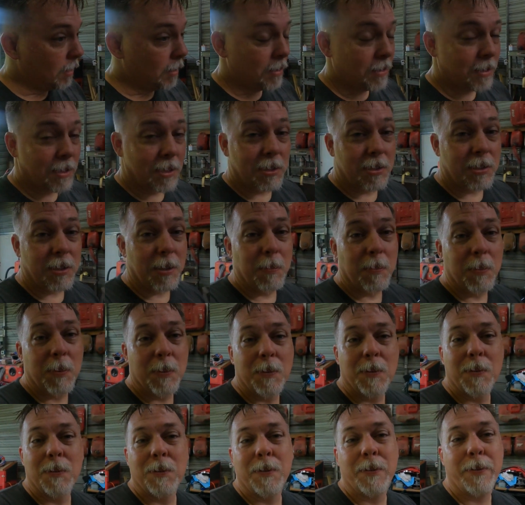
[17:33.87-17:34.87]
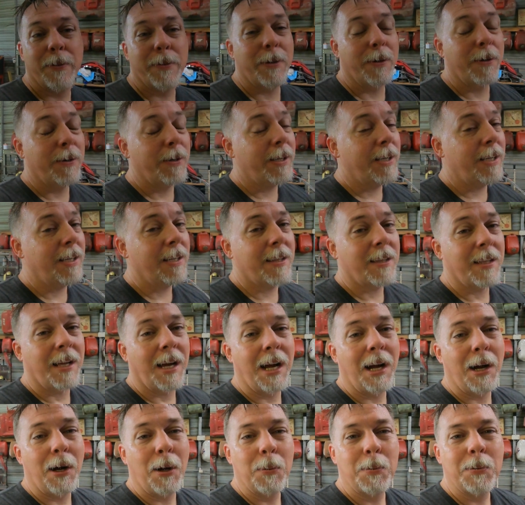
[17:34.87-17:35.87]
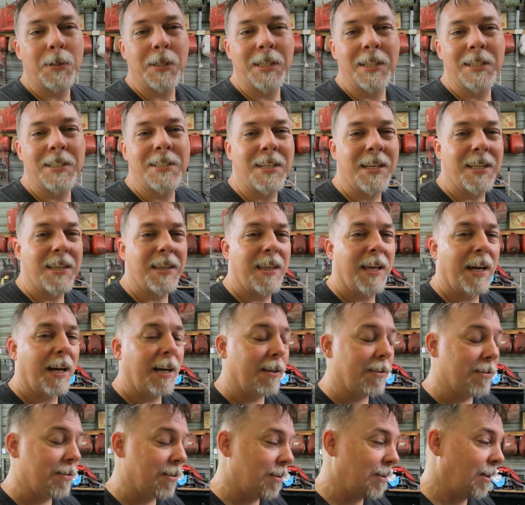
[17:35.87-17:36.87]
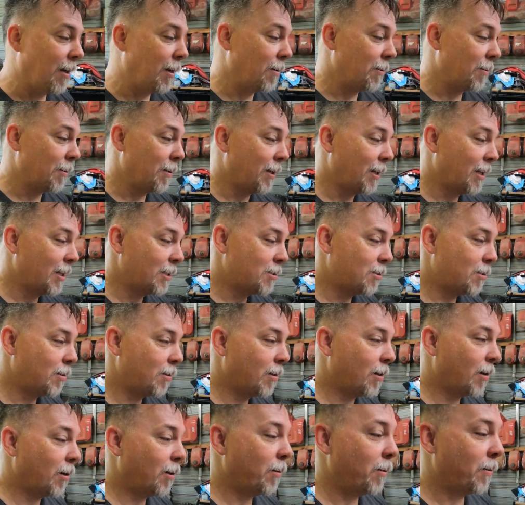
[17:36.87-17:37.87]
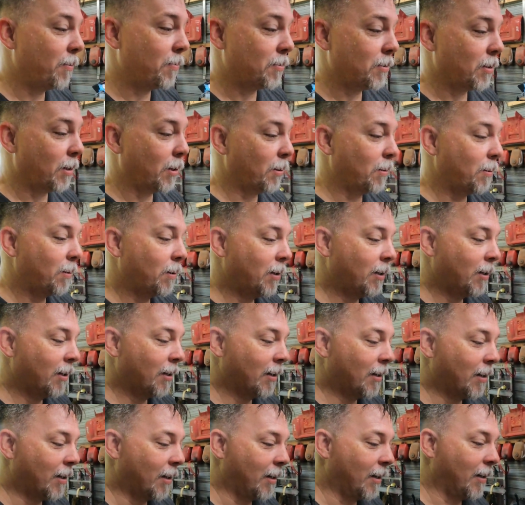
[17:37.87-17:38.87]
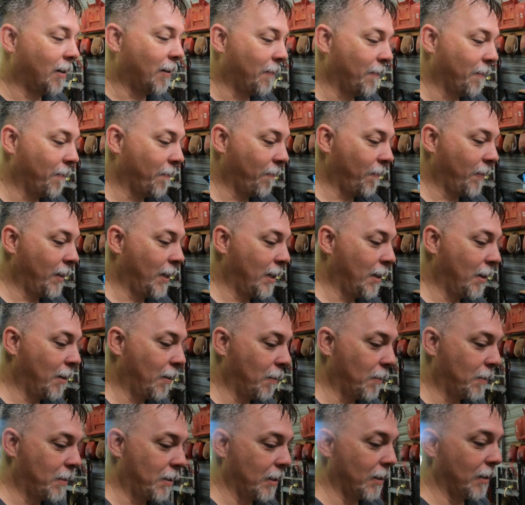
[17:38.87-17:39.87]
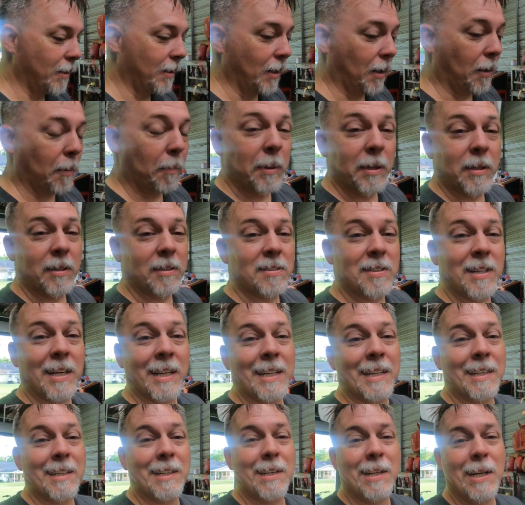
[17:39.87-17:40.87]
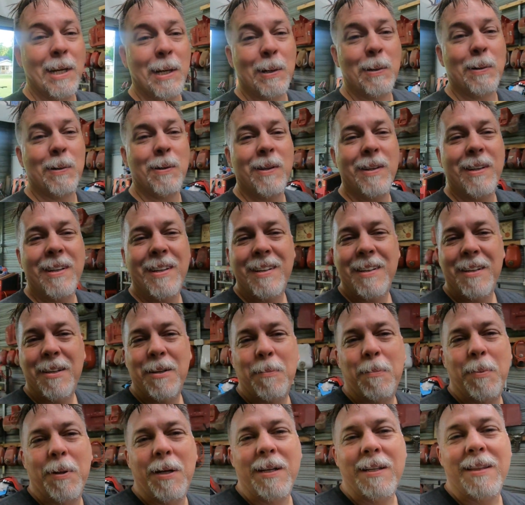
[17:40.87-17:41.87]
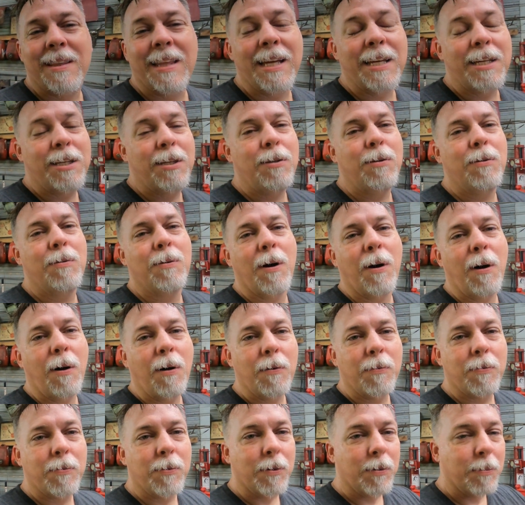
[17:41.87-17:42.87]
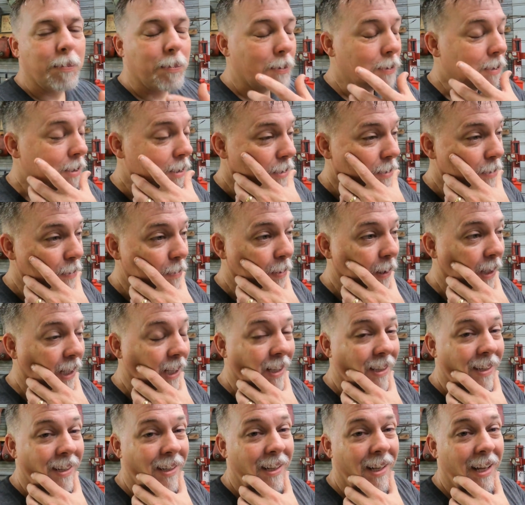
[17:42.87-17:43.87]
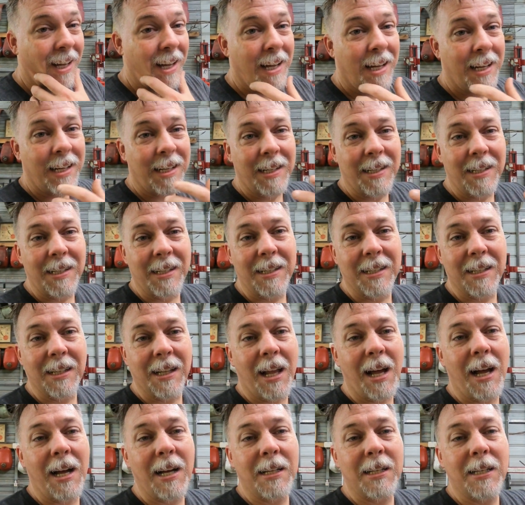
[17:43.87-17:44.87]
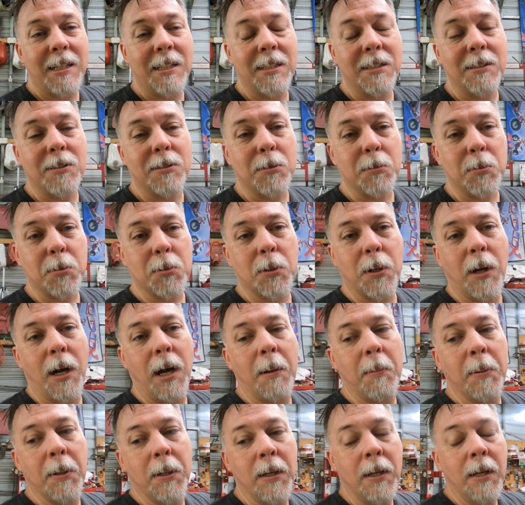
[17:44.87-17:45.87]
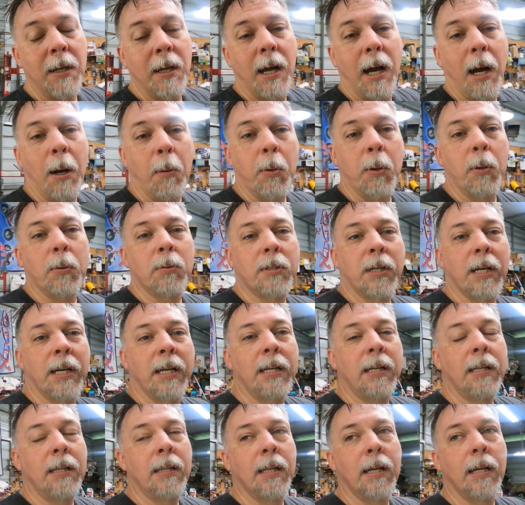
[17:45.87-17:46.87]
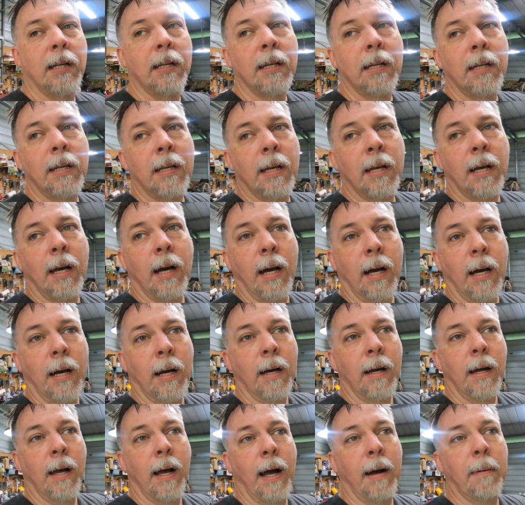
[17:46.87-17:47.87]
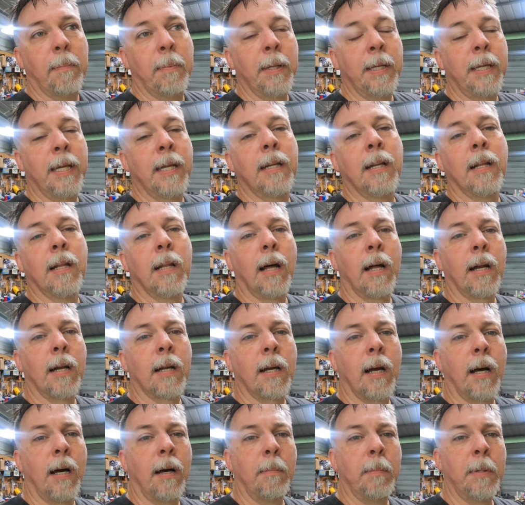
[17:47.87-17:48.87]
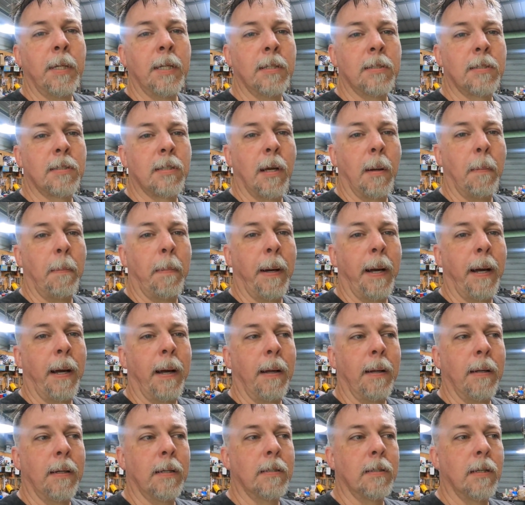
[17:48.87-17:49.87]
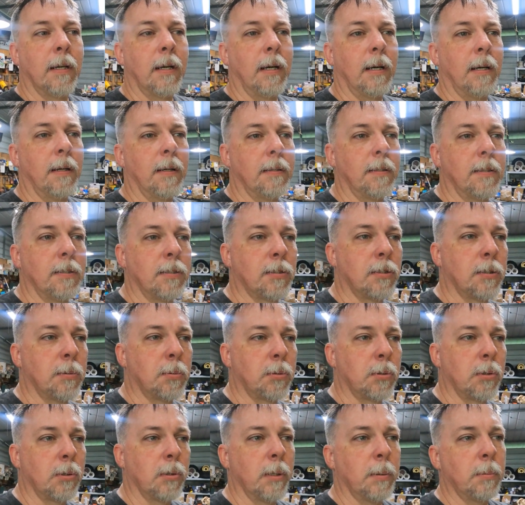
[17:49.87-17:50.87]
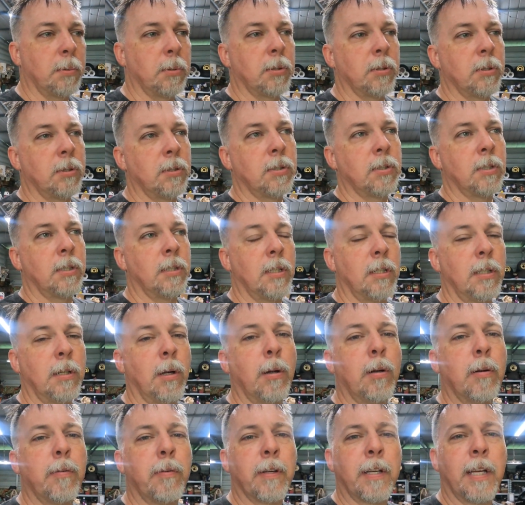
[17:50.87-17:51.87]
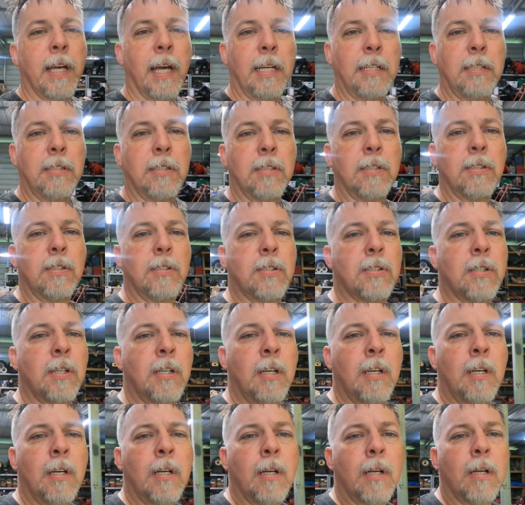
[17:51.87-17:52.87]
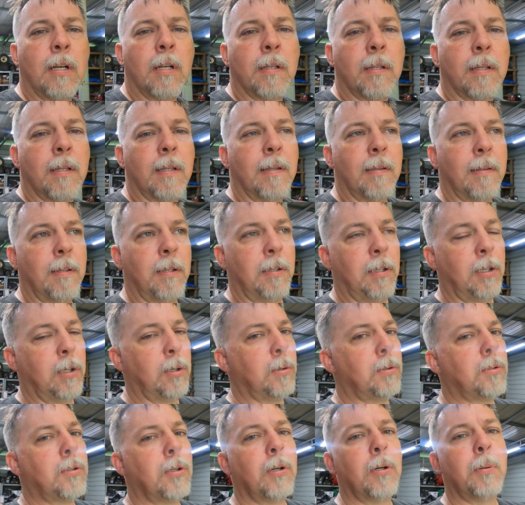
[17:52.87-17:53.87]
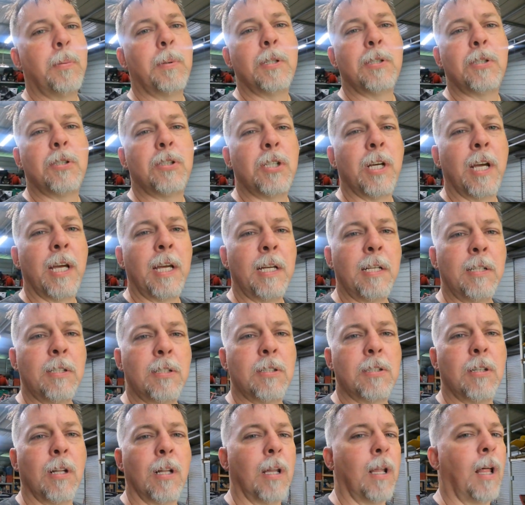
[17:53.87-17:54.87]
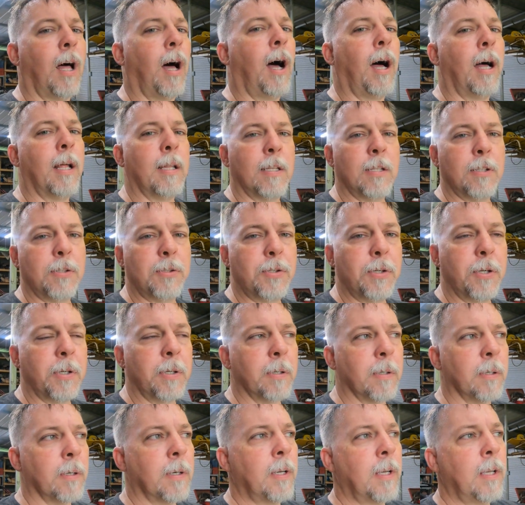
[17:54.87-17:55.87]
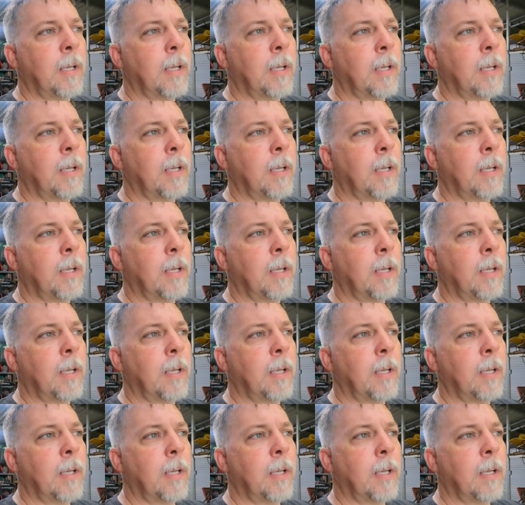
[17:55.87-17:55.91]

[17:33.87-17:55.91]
December 30th, I hope to hit 10,000. I'm going to let you know if so. Y'all be the second to know. But thank you all for participating in that and liking and subscribing. I will tell you that I've been getting a lot of comments about the subscriptions and the notifications. YouTube has changed a lot this year.